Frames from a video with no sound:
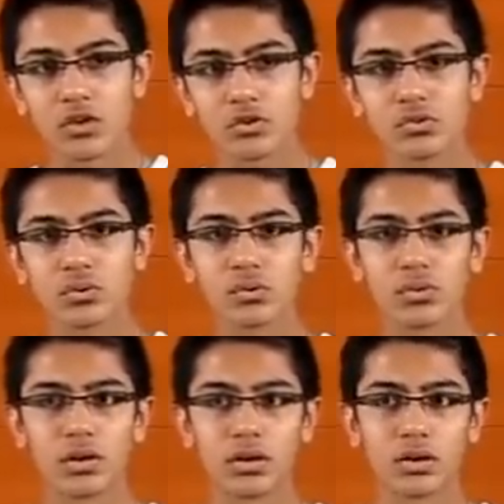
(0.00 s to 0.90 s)
So
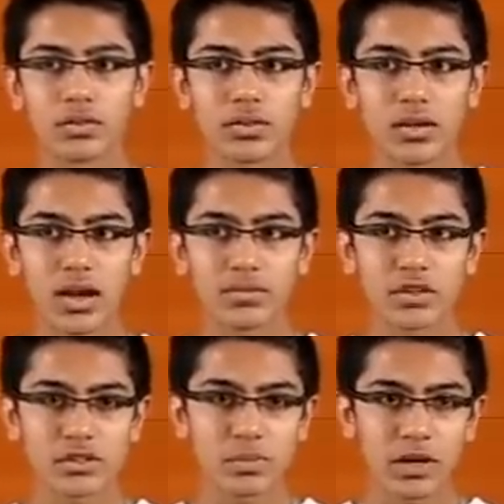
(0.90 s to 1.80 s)
the
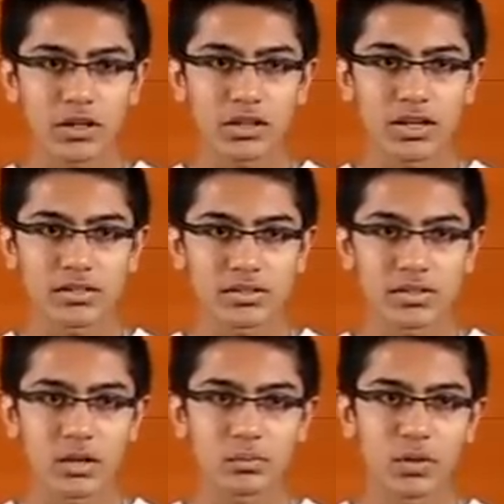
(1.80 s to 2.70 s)
IvyAspire
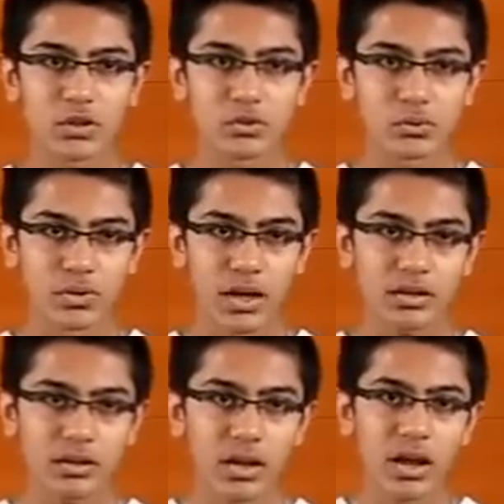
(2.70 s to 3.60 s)
classes helped me to do
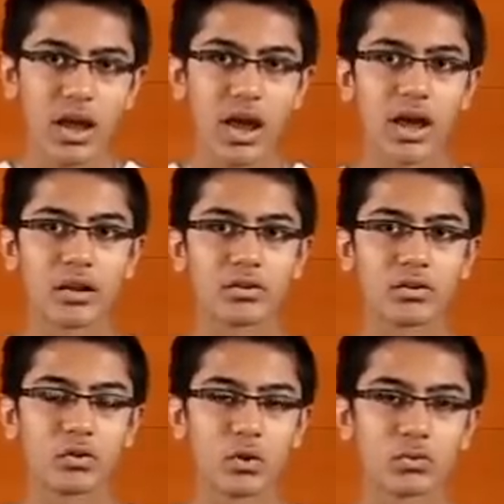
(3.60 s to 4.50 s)
that.
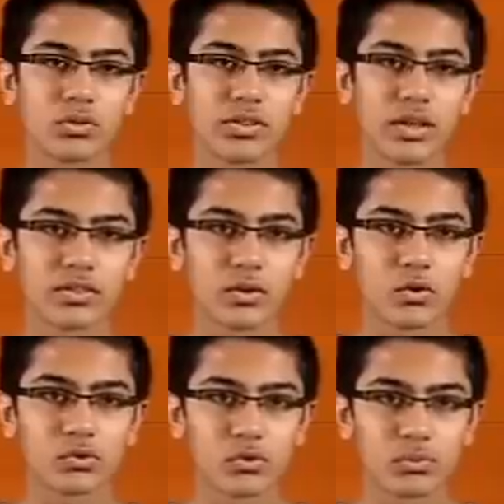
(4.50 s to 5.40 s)
And not only that, they
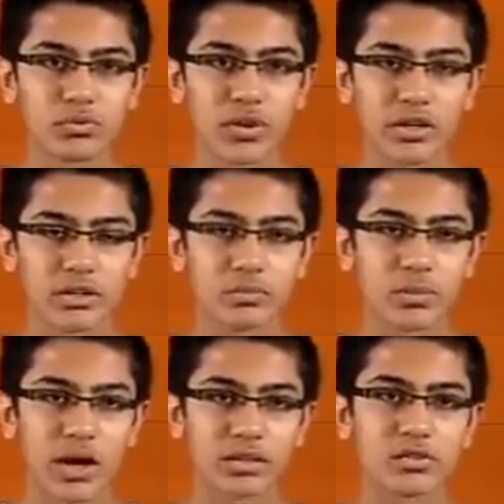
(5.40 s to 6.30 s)
also provided
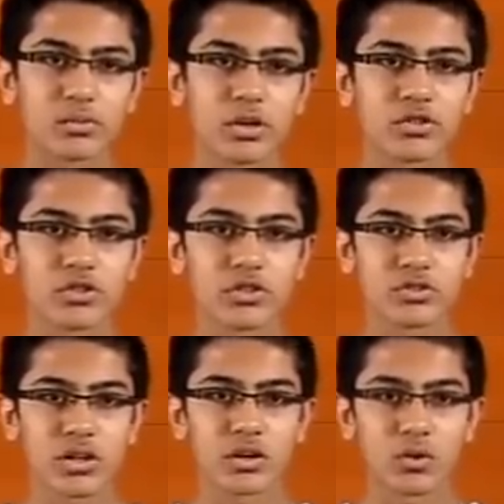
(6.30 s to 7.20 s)
practice
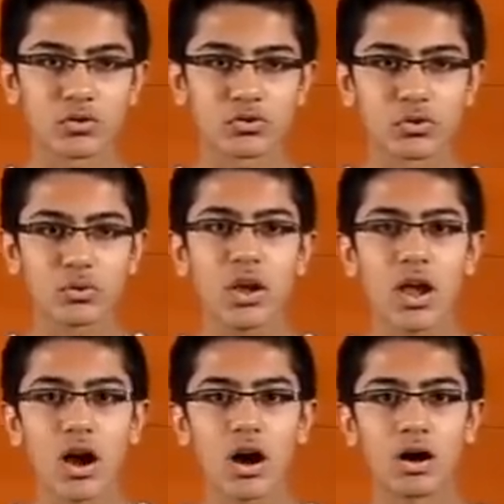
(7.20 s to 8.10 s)
questions and also
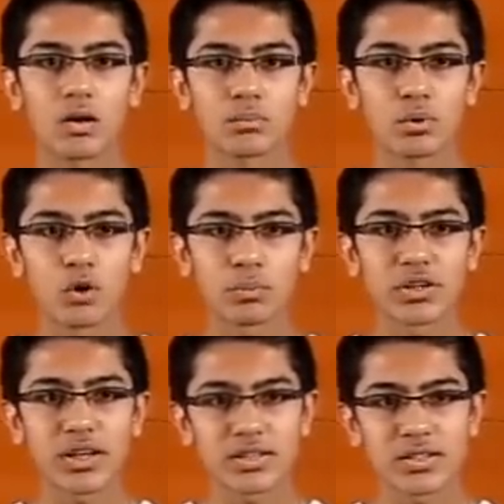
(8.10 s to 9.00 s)
a
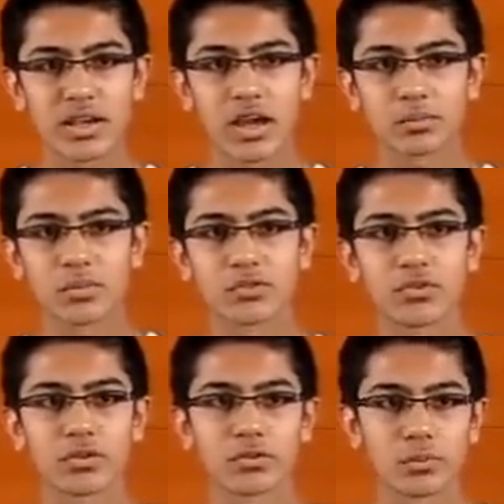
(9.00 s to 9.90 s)
proper testing
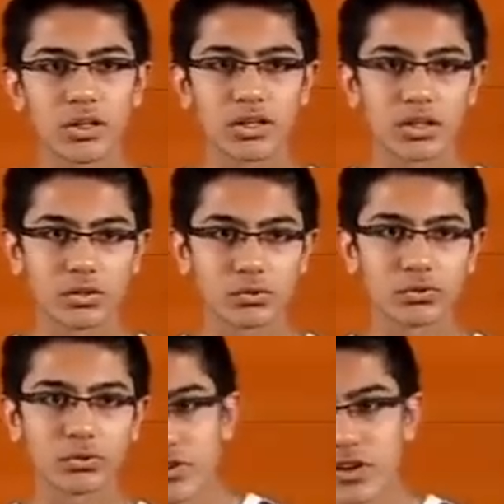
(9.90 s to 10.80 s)
atmosphere for me to get
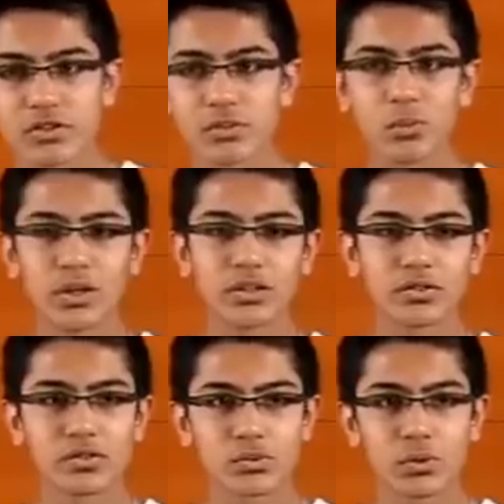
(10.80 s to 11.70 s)
used to. Strengths and
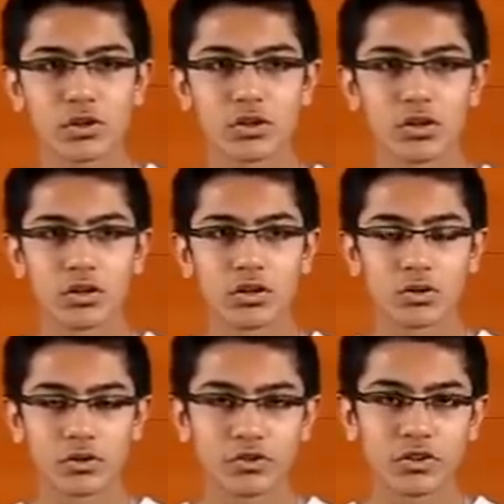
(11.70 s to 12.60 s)
weaknesses were
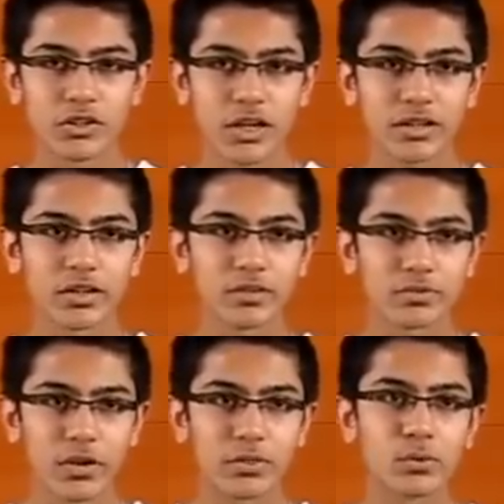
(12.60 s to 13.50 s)
originally
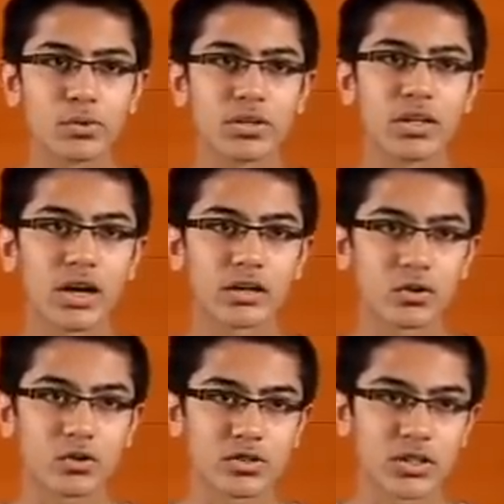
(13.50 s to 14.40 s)
identified through the
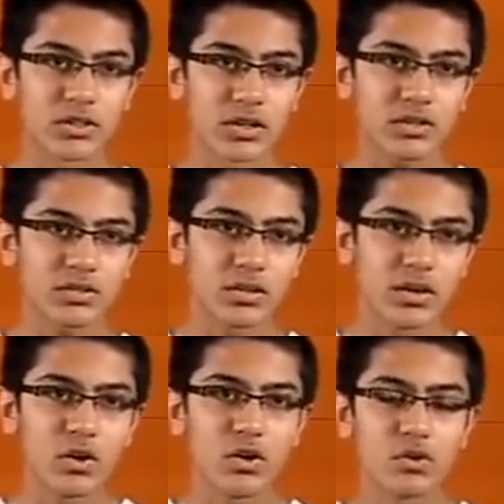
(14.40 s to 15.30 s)
diagnostic test.
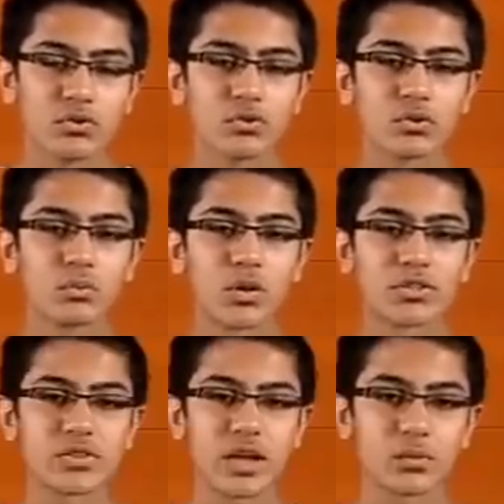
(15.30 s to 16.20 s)
So
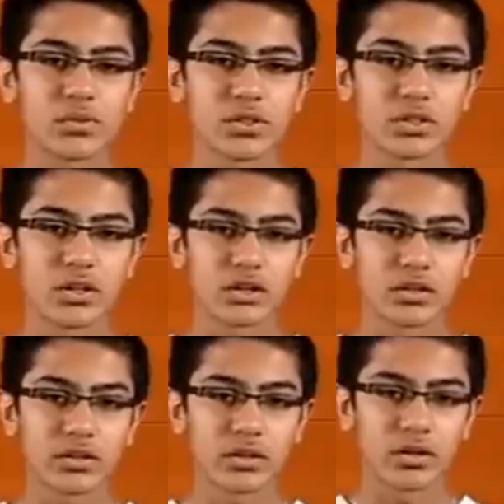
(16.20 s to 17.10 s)
once that was
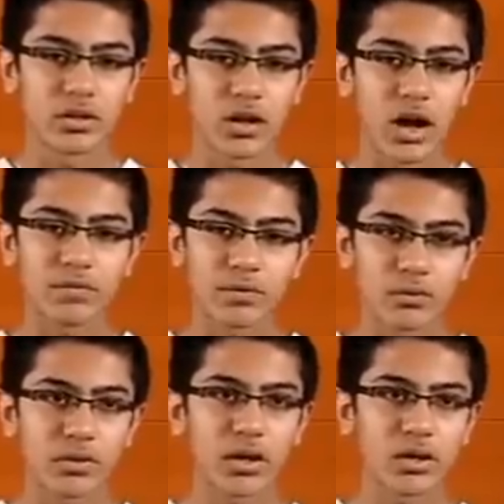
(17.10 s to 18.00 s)
conducted, I
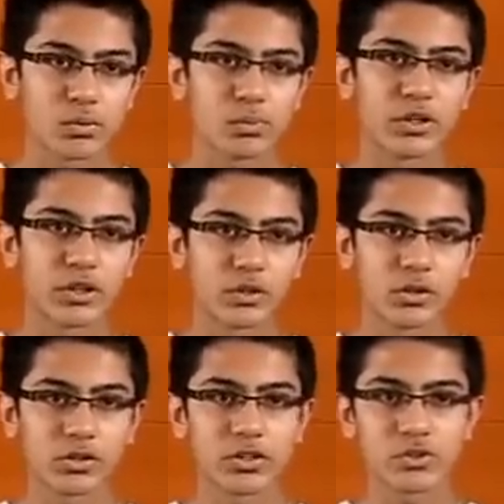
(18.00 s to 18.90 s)
found that I was
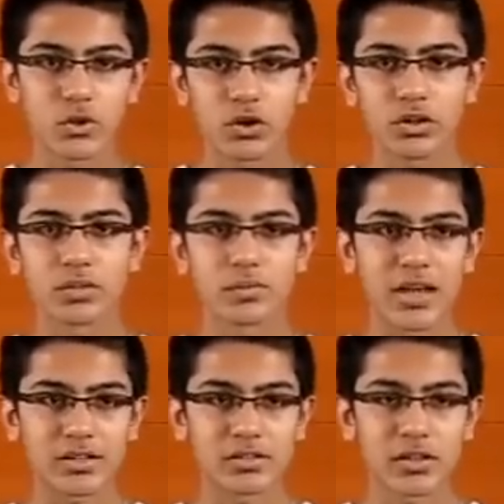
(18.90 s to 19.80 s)
particularly strong in the
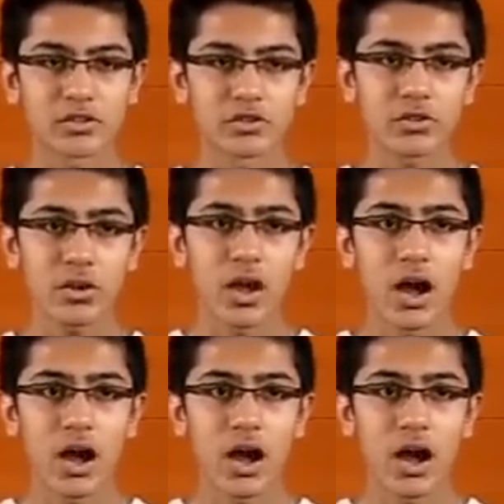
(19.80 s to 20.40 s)
math section.